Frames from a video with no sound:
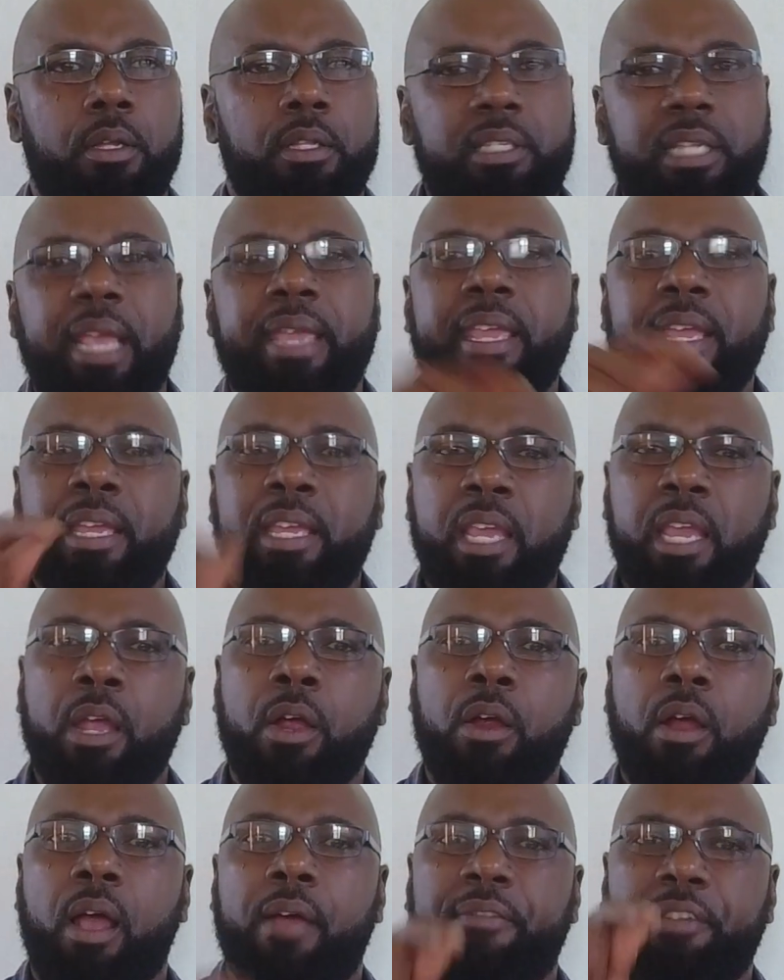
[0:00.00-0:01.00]
taking
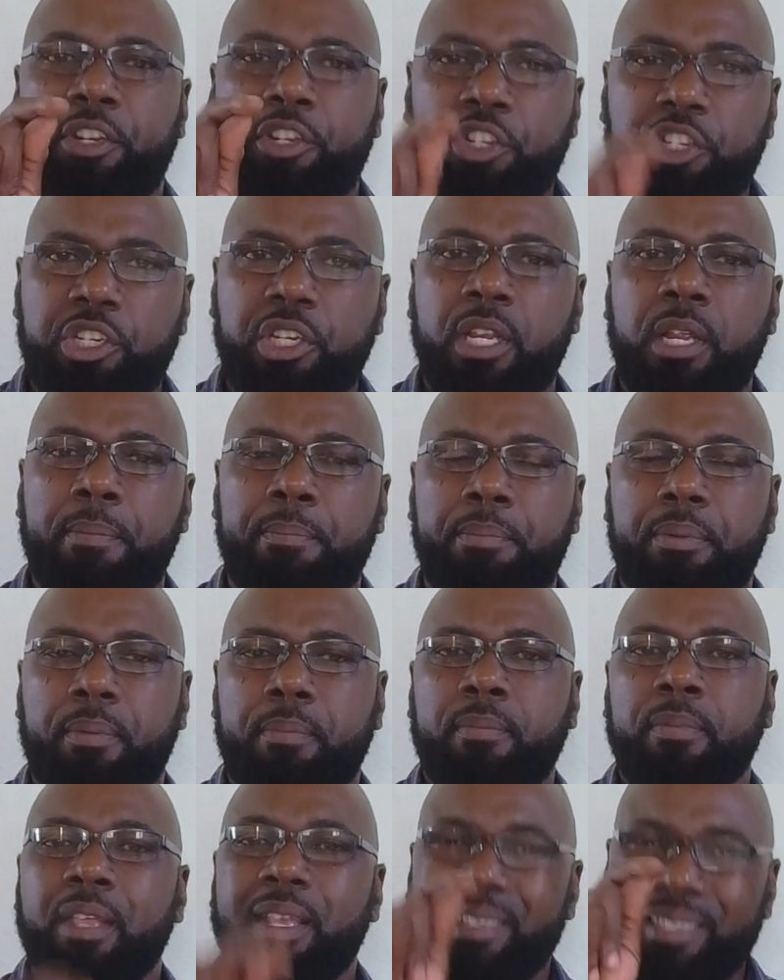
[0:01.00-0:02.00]
care of his sheep
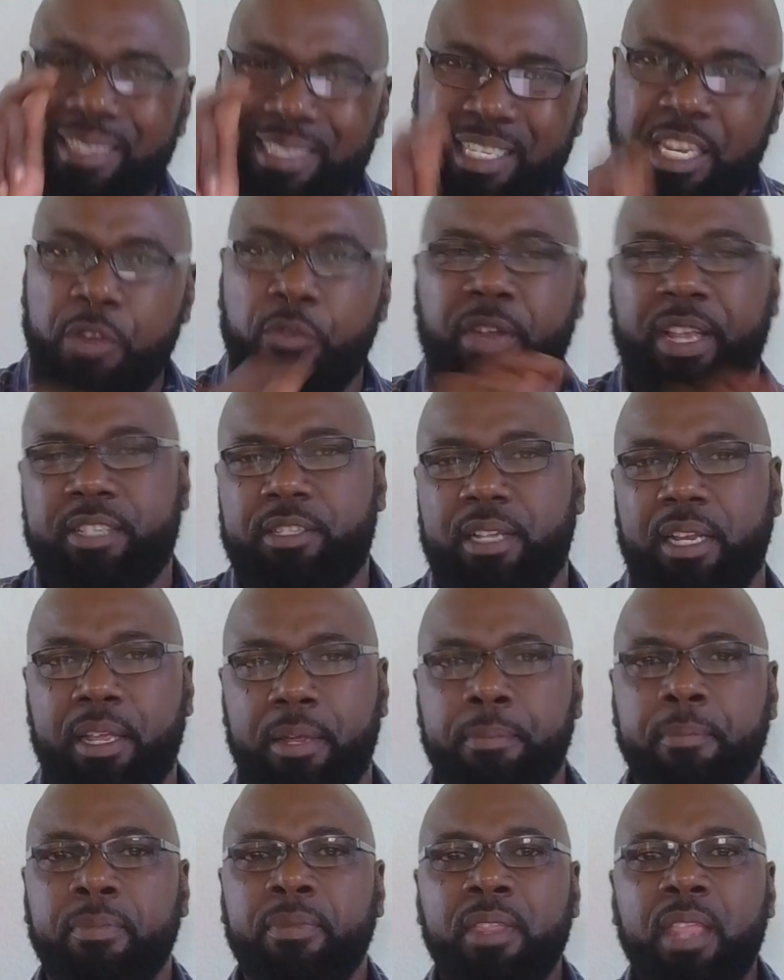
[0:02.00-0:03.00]

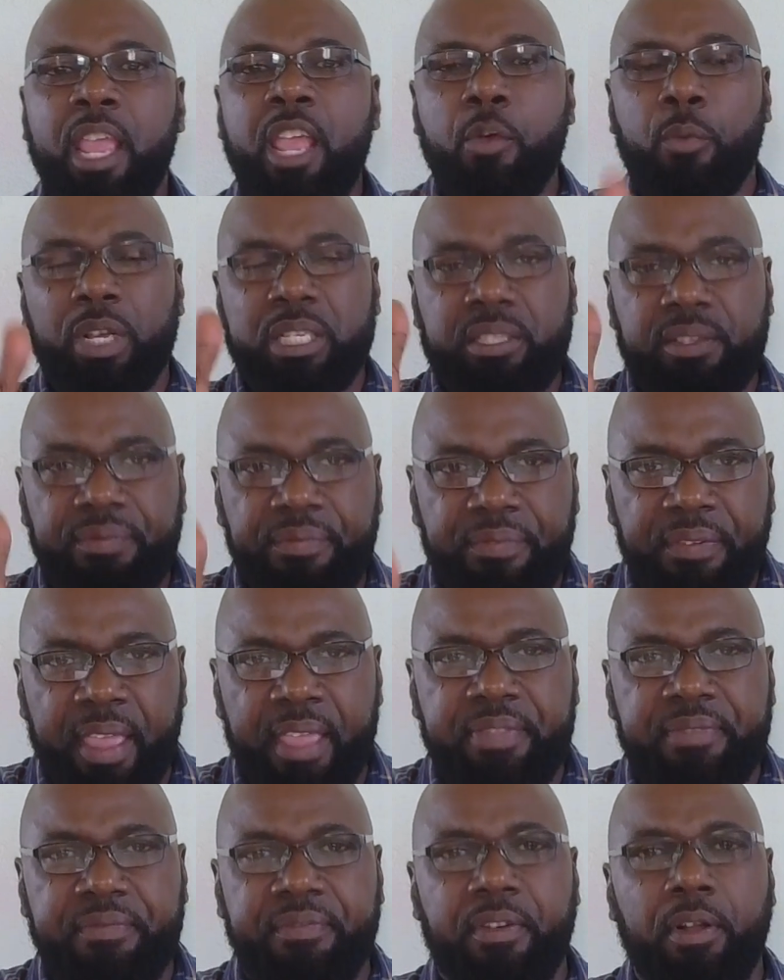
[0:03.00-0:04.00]
seriously. He was
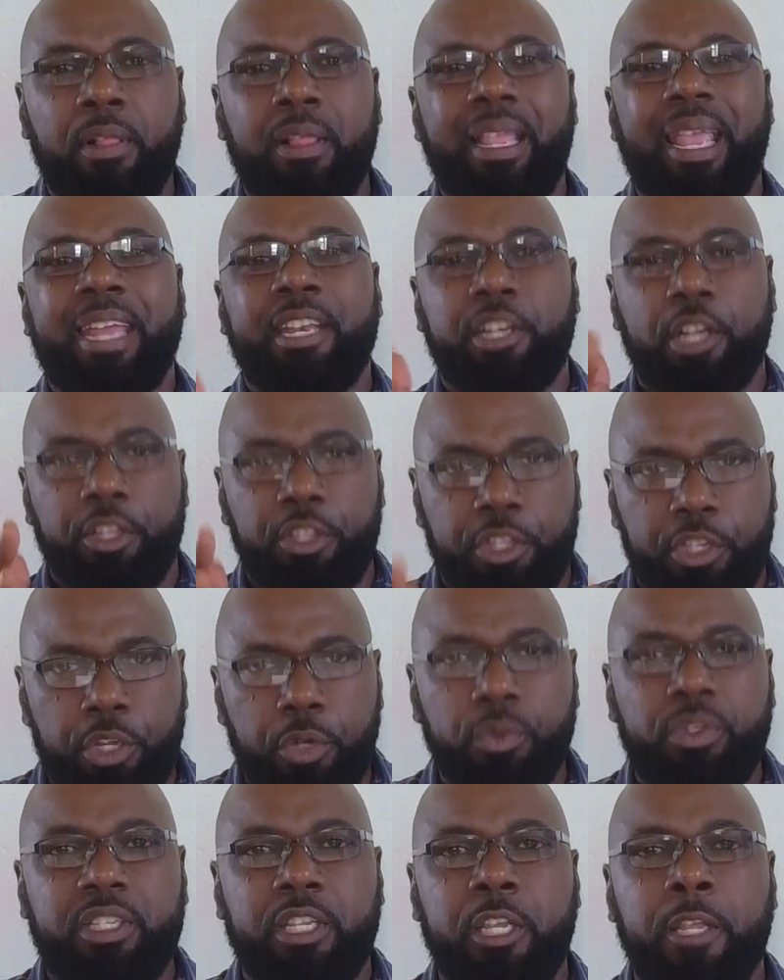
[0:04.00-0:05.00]
faithful in the
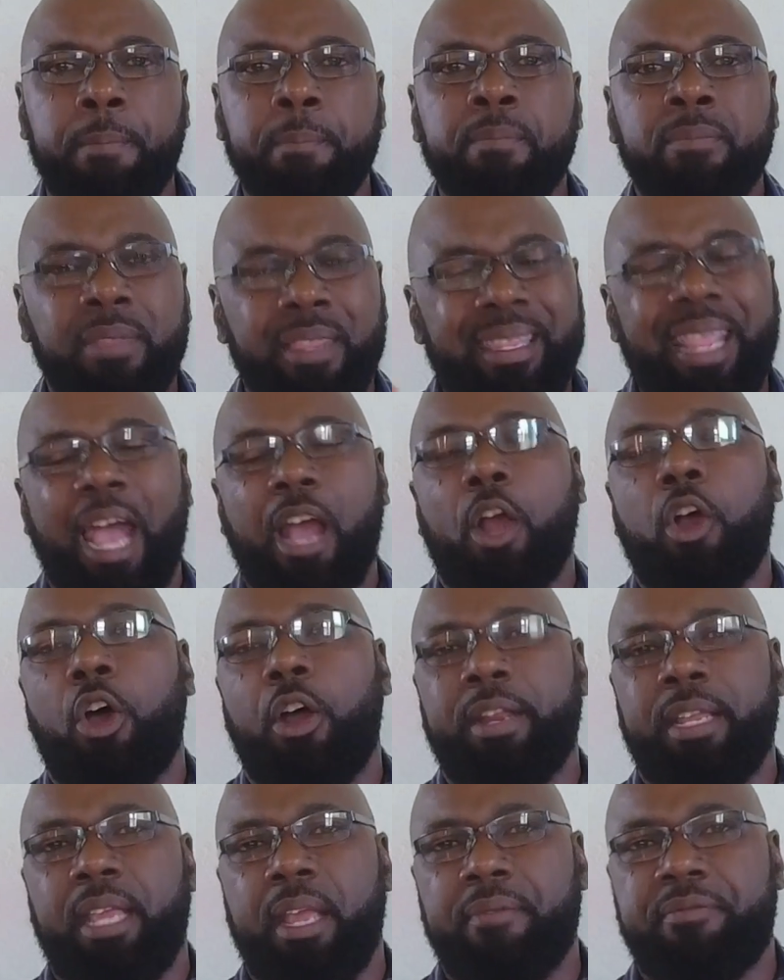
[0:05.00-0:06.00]
duty that
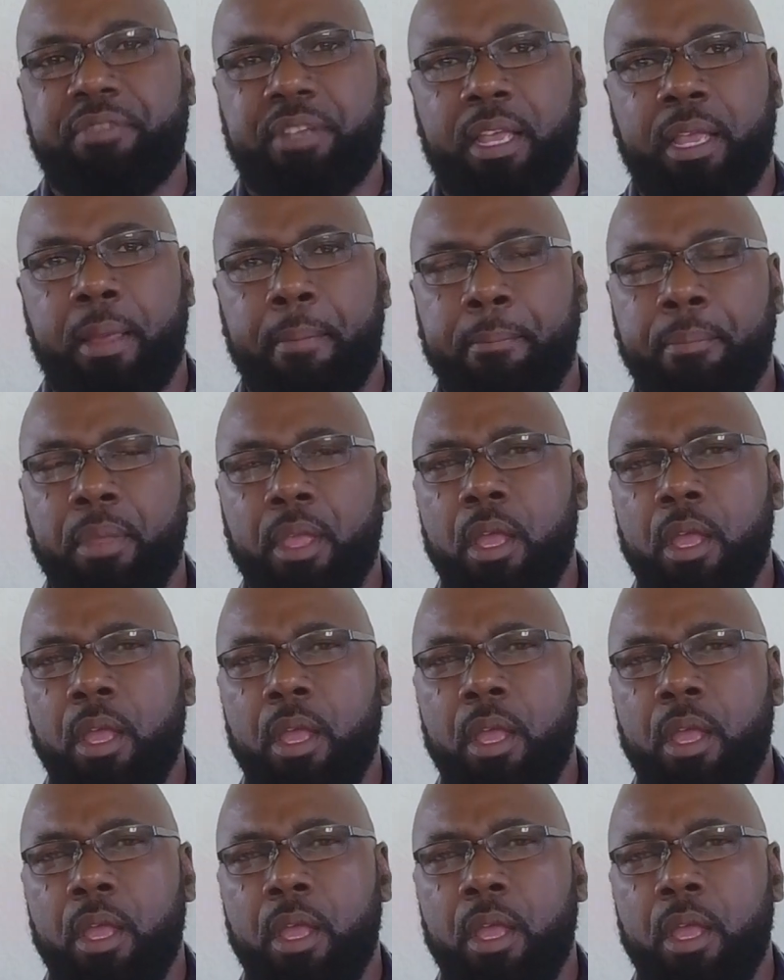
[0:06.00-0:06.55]
God gave to him.